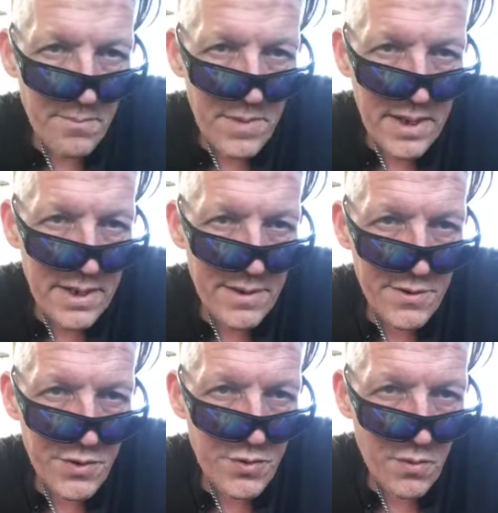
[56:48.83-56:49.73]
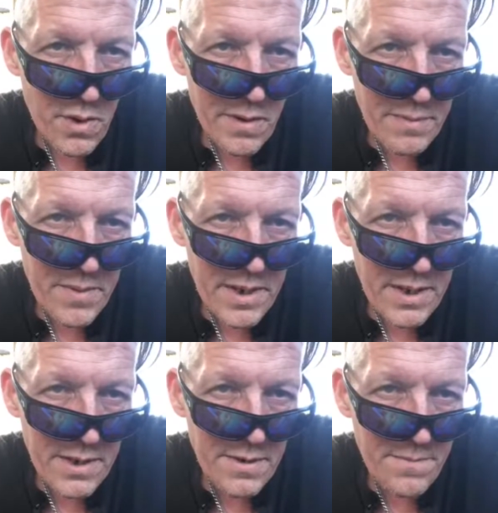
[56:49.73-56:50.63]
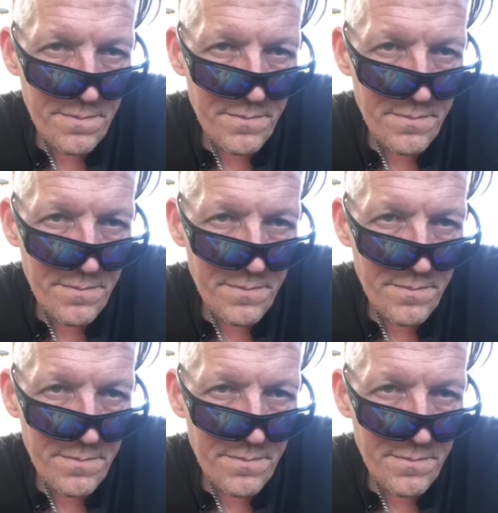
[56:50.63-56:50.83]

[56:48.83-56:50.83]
mean it's drawing me in?